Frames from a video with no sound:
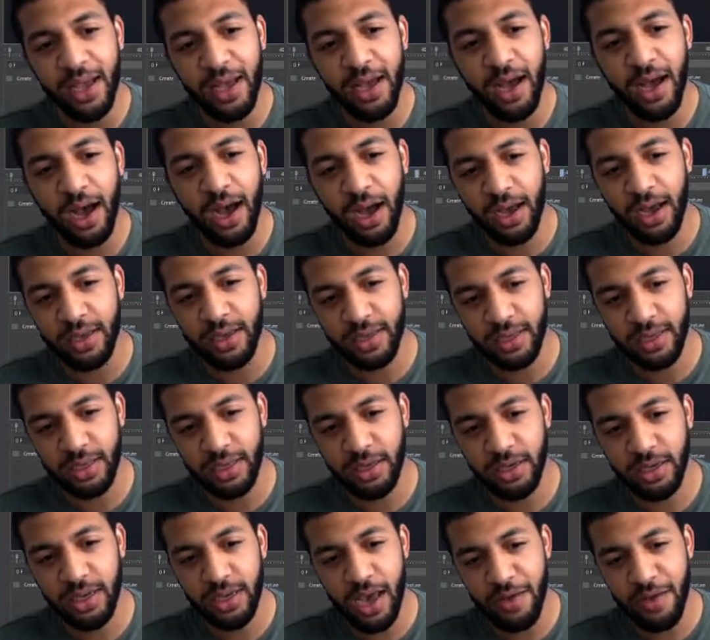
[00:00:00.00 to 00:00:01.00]
because this
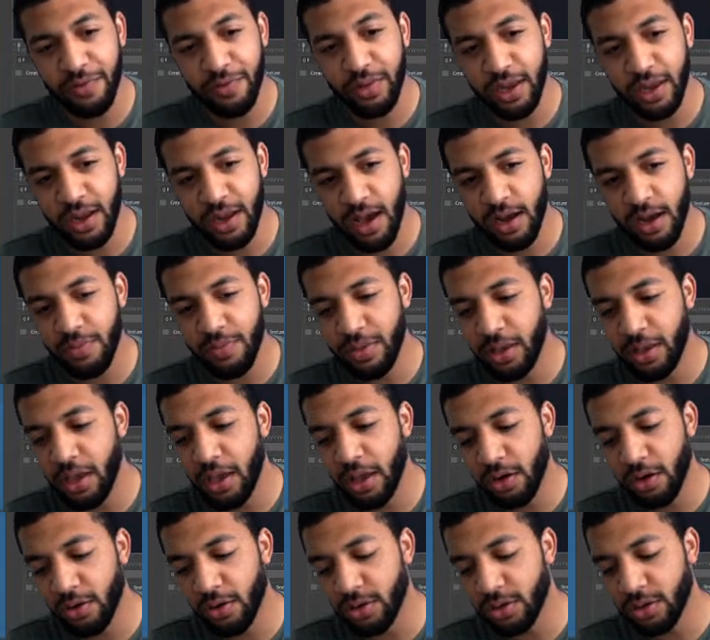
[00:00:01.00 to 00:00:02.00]
is definitely not a
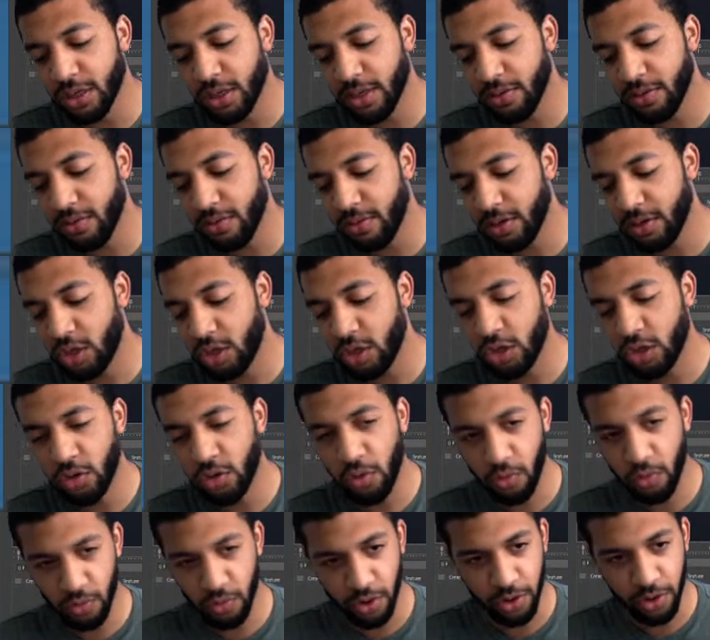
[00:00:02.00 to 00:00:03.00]
beginner's
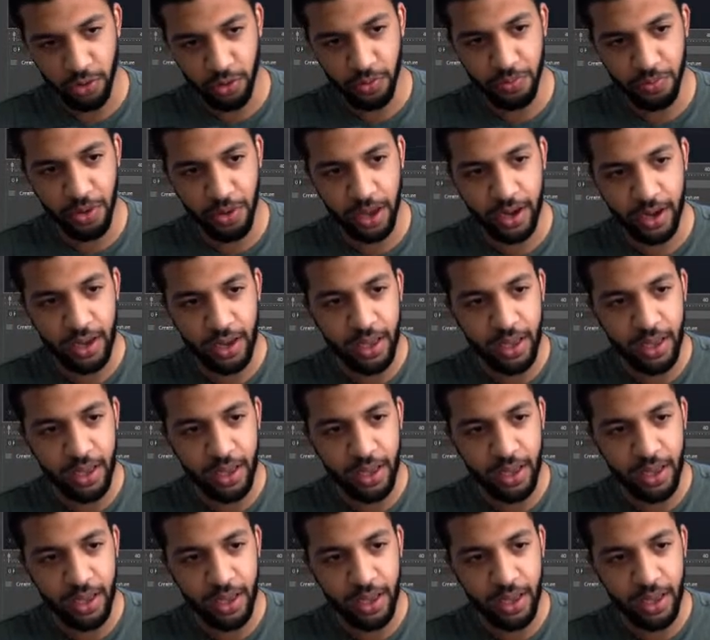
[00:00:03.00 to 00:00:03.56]
tutorial. But